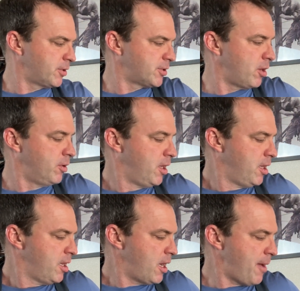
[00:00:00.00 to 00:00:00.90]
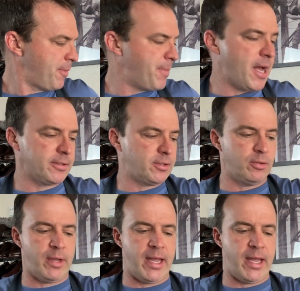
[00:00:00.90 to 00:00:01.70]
So I'm about to